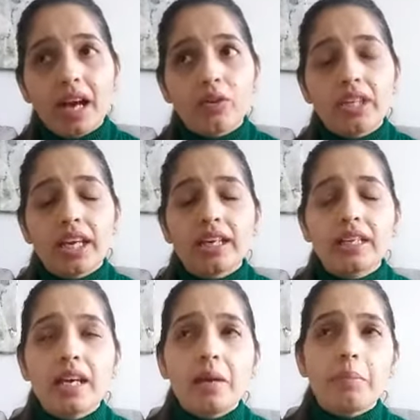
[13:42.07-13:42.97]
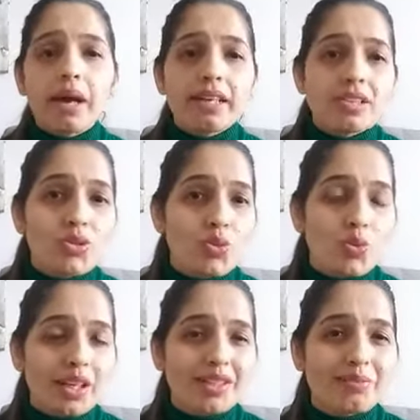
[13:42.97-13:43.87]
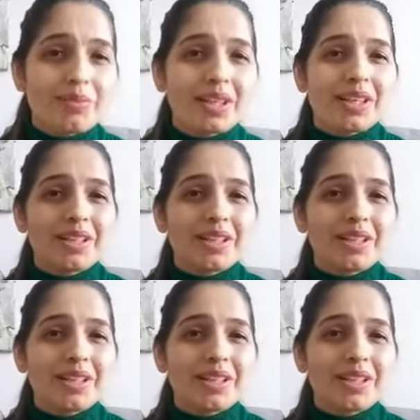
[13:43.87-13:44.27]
how they are biased to one